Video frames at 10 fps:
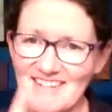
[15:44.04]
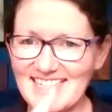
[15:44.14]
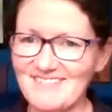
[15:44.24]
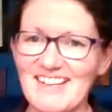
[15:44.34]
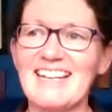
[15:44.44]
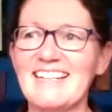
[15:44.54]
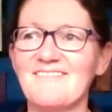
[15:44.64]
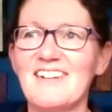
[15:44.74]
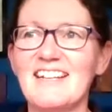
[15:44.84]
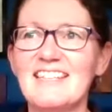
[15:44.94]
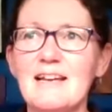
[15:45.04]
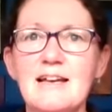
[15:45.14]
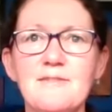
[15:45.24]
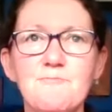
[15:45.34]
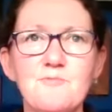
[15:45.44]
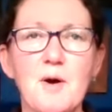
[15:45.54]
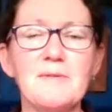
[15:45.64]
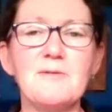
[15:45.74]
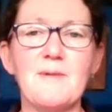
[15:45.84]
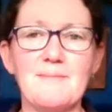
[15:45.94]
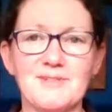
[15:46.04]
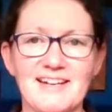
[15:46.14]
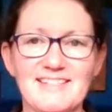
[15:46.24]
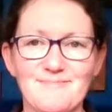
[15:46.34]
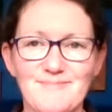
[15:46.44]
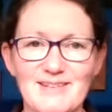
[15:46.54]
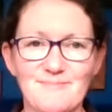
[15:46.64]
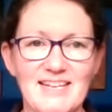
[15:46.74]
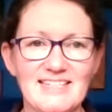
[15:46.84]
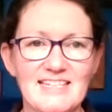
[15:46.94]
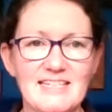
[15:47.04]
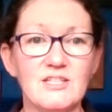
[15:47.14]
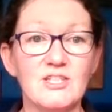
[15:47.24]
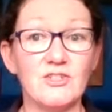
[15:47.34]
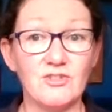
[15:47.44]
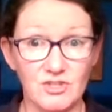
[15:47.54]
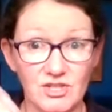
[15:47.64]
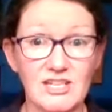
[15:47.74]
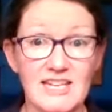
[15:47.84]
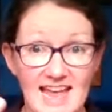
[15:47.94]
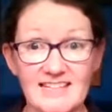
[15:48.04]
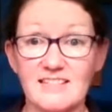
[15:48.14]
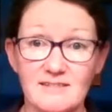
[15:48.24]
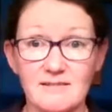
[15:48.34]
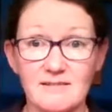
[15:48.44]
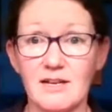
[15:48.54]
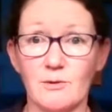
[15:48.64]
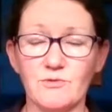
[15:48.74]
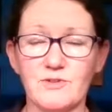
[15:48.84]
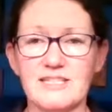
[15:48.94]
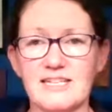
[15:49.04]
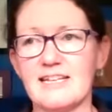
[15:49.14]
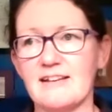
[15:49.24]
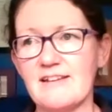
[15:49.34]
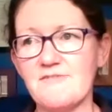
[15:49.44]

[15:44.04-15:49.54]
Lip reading: miss me. But probably the website is the best place to get, all the details.